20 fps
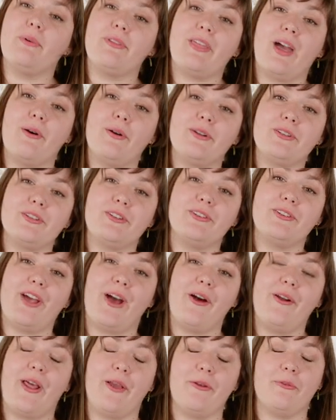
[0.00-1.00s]
with how it turned
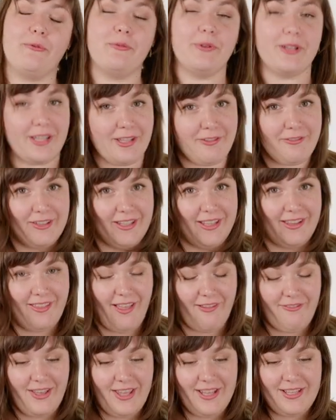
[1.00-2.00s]
out. I really, really
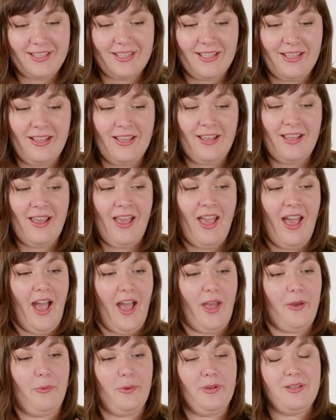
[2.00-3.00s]
love it.
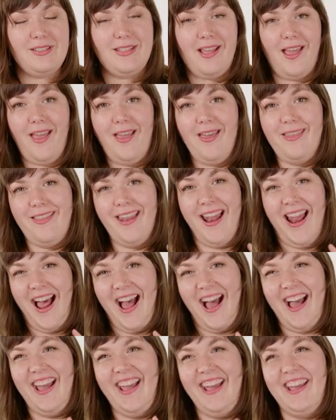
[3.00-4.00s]
I will say that
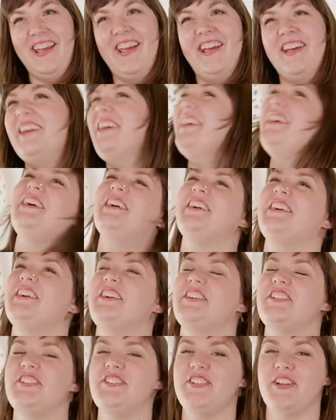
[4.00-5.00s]
I
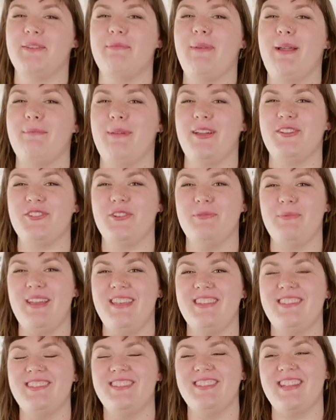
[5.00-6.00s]
took my
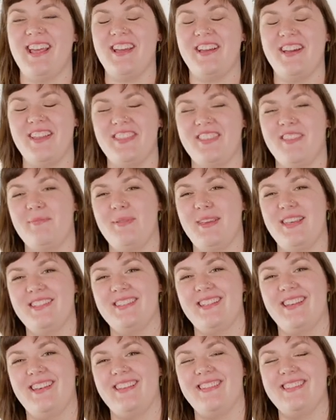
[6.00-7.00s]
measurements and cut the
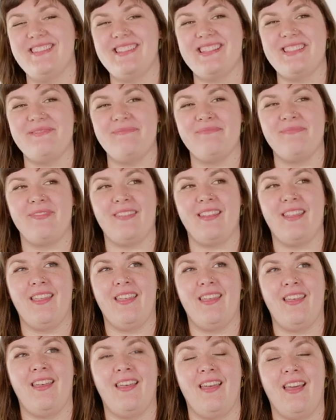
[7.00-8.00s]
pieces
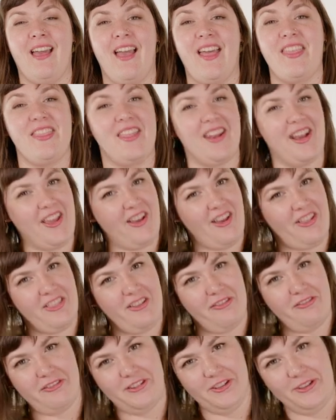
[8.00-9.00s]
and then I got
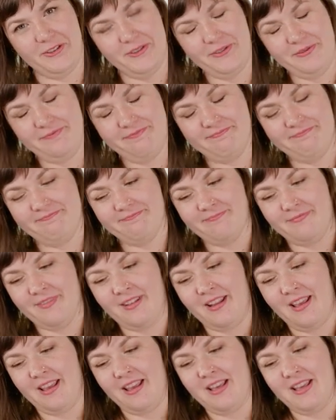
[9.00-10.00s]
the flu.
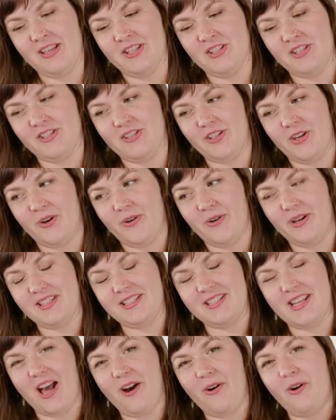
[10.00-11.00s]
So
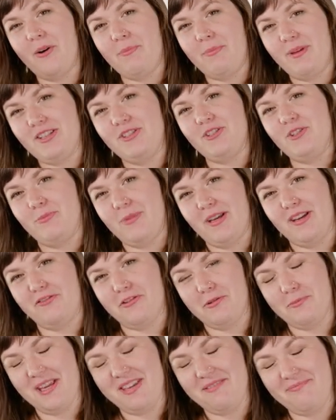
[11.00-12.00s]
it's now a bit too big
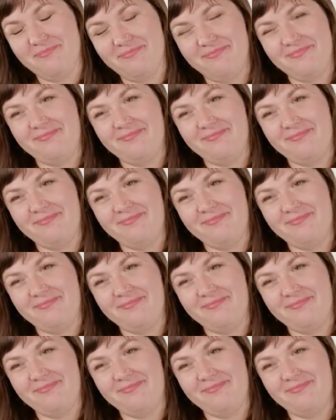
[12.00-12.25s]
for me.